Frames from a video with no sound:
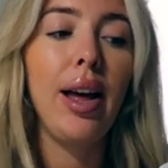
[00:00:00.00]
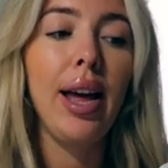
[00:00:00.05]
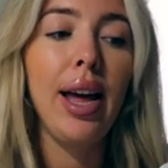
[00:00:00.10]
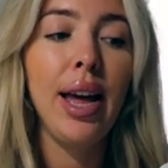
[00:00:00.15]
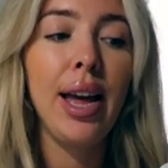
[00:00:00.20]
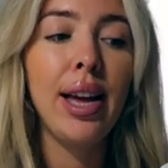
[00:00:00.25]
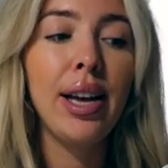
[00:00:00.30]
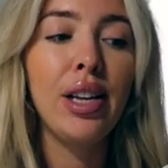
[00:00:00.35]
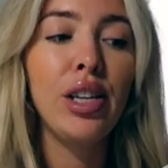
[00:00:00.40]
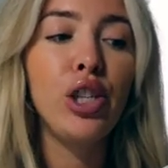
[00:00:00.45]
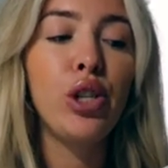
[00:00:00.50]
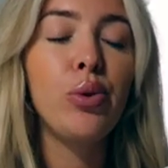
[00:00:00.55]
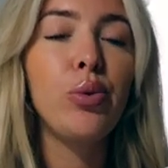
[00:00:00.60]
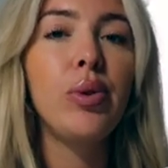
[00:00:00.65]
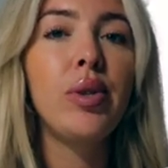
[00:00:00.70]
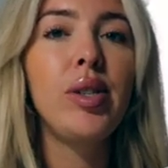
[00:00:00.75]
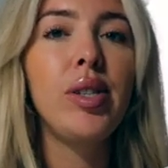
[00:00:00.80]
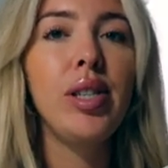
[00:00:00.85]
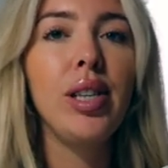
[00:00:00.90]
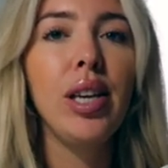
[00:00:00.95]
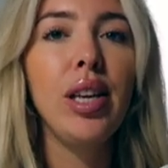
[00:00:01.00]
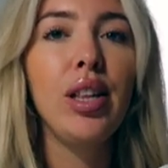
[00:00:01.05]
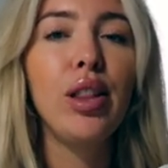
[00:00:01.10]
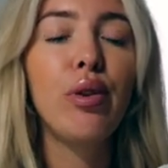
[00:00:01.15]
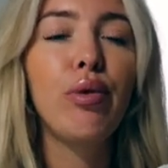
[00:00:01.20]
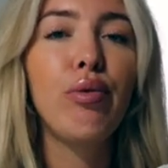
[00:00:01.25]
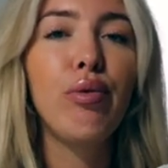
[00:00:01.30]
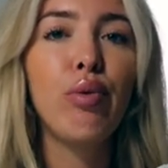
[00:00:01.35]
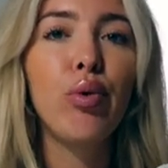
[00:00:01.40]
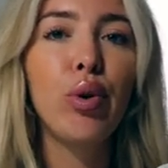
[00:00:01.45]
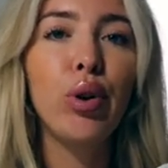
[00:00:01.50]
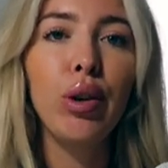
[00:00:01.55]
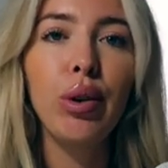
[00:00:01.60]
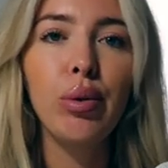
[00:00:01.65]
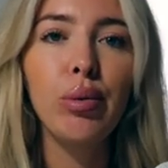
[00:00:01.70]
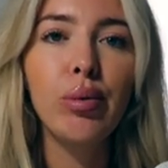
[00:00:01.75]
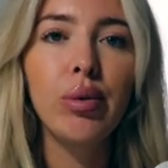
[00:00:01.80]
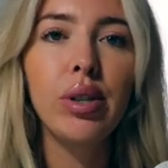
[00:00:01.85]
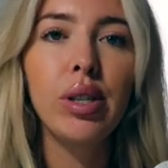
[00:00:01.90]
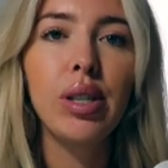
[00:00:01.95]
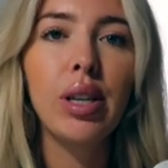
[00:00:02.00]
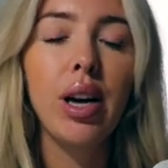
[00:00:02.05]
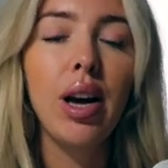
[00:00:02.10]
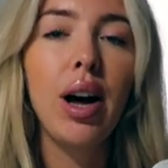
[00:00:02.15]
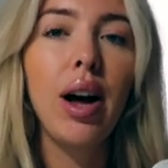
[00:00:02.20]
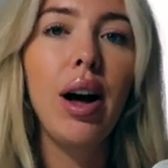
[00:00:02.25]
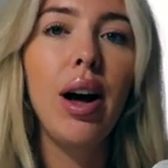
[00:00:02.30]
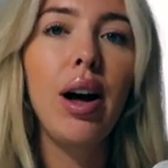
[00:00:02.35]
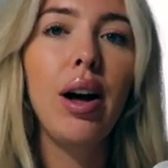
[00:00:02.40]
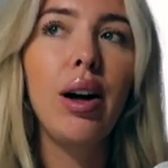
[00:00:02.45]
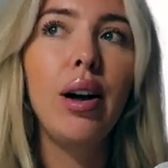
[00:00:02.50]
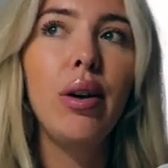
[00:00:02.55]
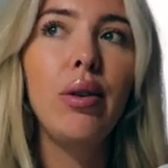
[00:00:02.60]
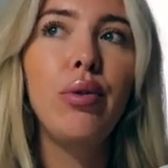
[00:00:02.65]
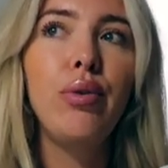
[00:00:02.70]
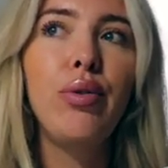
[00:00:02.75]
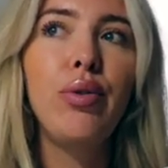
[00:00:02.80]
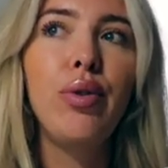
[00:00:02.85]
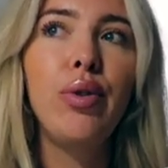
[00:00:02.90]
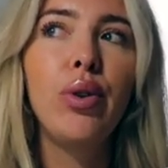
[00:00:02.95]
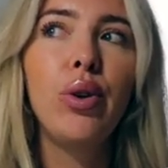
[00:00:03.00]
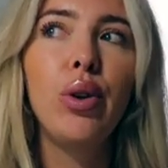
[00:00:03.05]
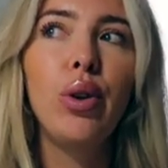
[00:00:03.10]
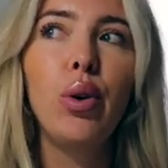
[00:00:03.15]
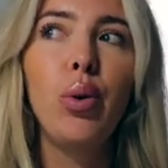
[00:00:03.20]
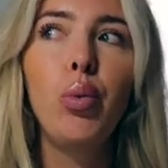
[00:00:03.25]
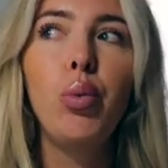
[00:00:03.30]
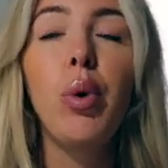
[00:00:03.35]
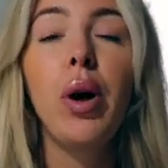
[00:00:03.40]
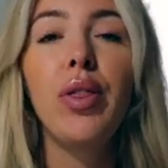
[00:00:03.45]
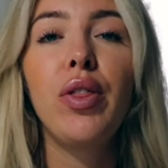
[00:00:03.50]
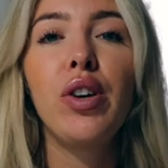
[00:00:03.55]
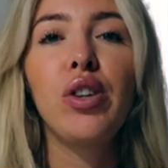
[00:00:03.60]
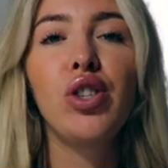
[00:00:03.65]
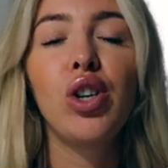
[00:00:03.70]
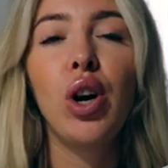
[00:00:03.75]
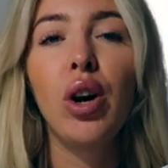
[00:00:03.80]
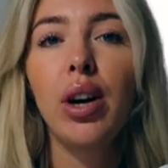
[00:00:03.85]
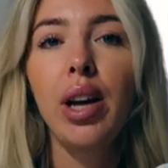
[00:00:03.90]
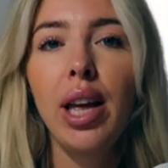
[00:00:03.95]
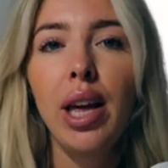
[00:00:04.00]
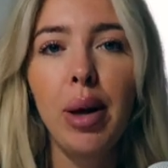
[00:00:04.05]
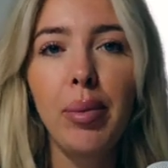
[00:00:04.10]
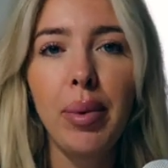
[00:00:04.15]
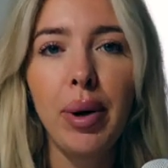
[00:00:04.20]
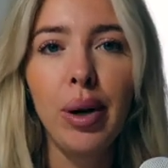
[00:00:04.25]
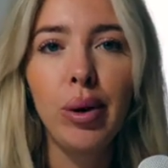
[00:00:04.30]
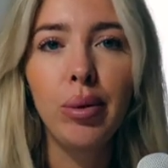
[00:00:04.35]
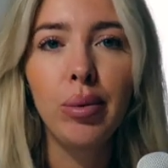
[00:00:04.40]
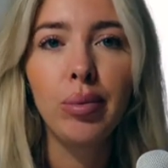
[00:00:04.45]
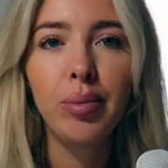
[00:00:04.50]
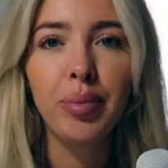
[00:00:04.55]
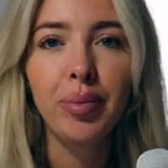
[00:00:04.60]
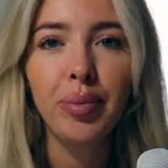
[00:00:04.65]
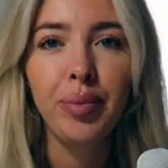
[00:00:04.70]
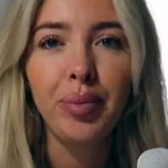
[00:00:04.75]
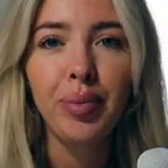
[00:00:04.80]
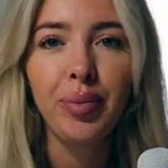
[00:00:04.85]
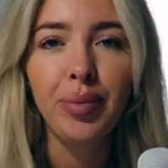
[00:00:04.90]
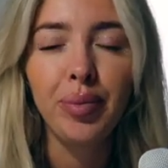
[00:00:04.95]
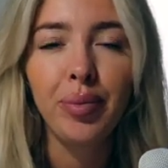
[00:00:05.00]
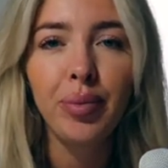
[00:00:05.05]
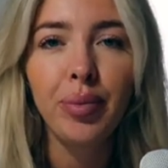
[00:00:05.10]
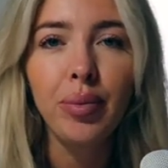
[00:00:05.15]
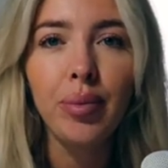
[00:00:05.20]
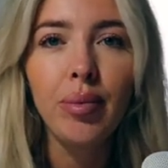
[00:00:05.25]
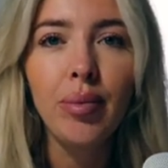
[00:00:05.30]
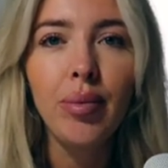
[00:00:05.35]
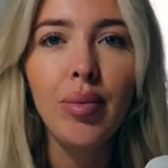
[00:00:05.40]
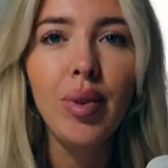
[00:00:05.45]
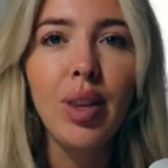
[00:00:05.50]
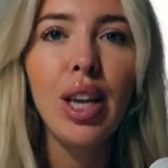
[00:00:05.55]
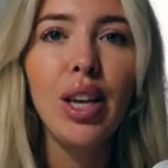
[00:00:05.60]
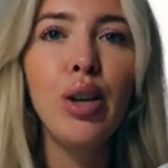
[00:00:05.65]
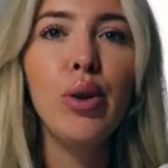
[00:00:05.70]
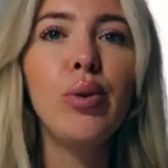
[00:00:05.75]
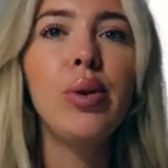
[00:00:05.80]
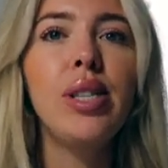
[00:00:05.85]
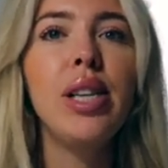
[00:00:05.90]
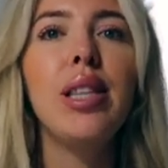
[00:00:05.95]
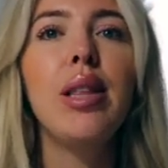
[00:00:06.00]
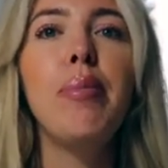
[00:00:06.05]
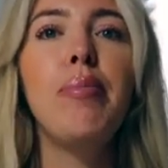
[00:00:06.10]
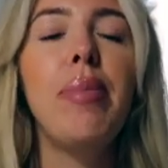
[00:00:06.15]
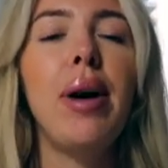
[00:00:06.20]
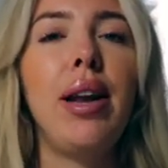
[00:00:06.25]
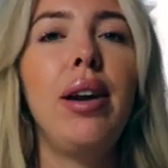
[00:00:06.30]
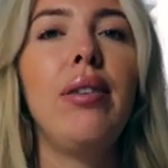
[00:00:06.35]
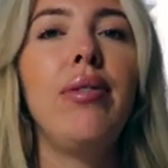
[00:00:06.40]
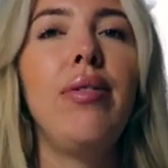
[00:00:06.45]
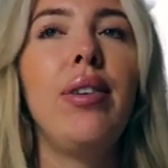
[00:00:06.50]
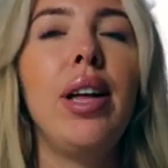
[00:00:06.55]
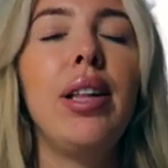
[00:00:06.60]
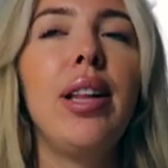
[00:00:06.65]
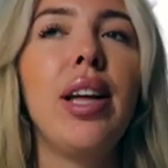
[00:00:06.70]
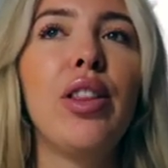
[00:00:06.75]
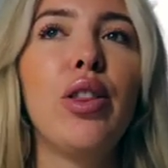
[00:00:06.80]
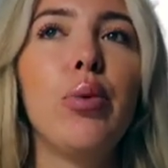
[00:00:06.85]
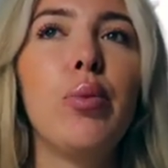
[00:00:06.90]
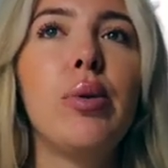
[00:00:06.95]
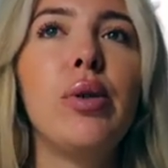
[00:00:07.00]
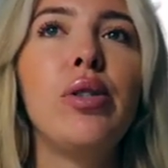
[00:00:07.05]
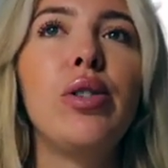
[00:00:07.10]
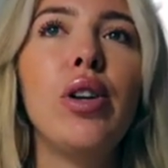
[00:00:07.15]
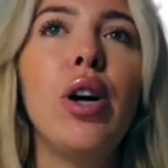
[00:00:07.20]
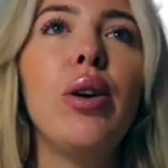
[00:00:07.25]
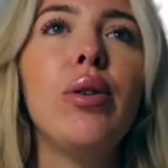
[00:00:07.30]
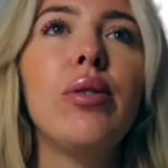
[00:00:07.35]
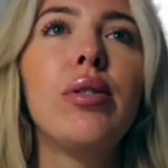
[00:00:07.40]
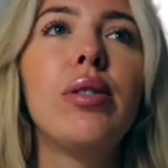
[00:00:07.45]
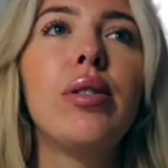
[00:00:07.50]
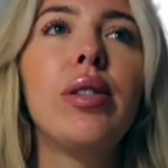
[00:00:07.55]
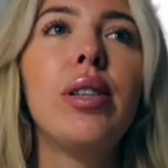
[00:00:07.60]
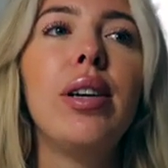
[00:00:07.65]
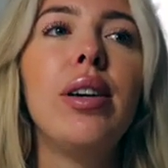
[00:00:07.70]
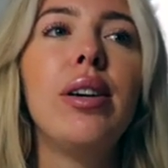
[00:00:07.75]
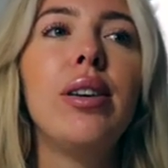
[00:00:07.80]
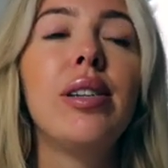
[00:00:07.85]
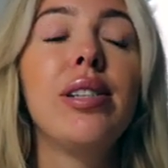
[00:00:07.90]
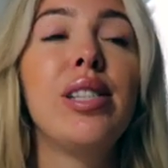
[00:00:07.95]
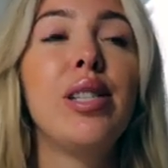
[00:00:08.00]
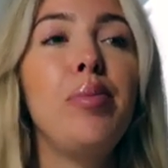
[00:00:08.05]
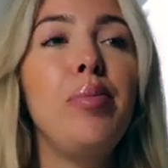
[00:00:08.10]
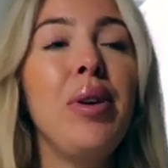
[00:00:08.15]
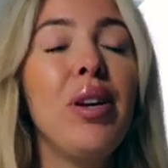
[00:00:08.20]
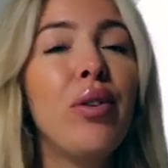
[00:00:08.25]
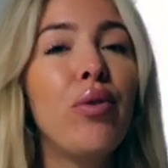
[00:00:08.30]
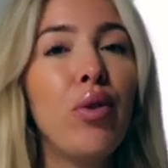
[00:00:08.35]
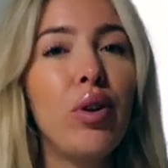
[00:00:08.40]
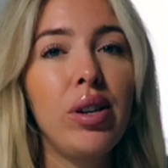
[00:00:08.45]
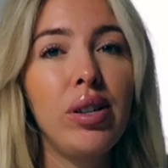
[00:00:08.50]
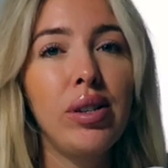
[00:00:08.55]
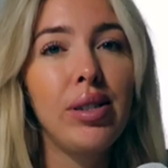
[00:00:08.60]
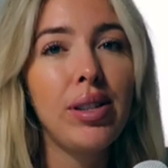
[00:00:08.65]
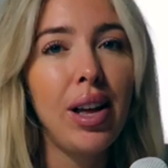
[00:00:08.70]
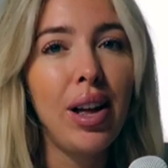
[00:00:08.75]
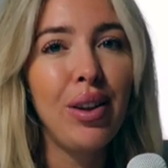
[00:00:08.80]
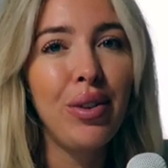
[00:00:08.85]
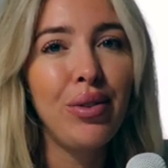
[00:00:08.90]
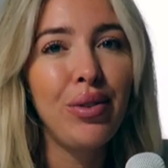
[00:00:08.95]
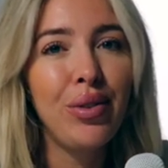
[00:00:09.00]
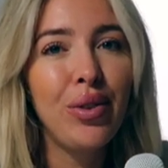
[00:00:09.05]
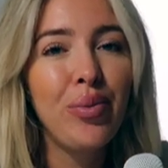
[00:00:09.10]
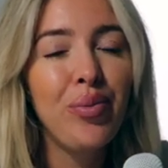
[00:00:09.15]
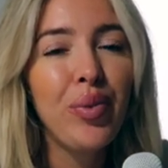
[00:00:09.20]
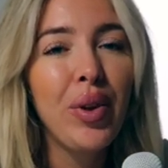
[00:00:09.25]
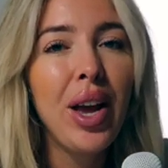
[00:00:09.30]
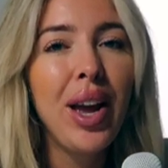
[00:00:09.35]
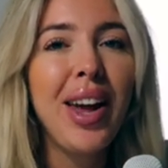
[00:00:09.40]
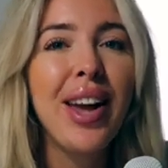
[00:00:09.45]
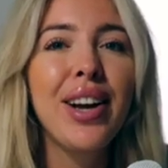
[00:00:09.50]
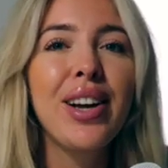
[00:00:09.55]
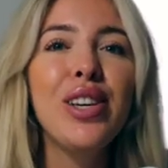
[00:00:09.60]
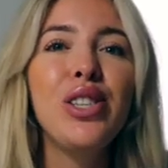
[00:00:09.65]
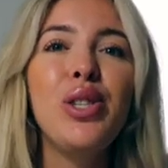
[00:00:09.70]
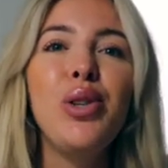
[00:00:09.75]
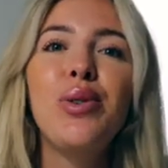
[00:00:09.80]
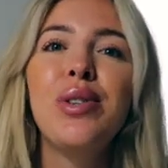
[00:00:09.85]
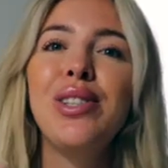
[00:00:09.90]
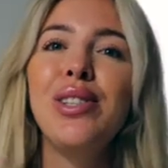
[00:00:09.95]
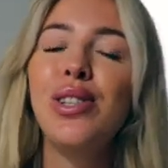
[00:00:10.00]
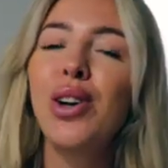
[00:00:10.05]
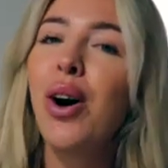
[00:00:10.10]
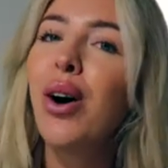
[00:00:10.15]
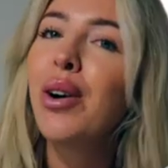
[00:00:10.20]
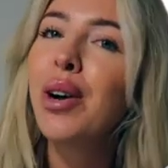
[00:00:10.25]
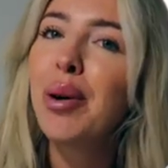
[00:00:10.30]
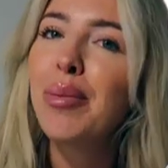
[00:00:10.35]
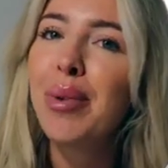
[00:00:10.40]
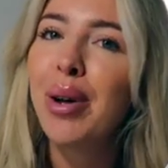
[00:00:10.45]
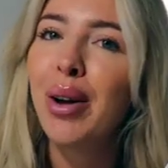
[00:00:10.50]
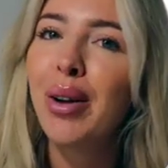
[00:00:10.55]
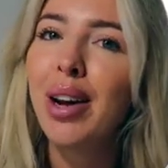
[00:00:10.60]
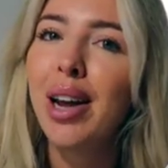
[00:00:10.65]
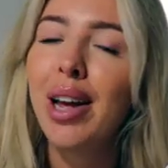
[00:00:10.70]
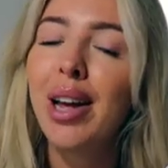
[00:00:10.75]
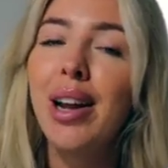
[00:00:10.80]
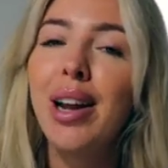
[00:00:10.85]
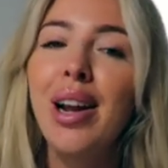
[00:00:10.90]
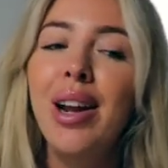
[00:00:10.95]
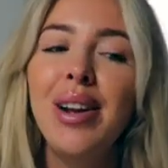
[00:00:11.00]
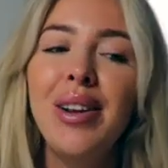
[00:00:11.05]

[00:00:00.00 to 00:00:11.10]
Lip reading: and you see the fruit of what they're talking about. You see the benefit, like the results speak for itself, because you can talk about it,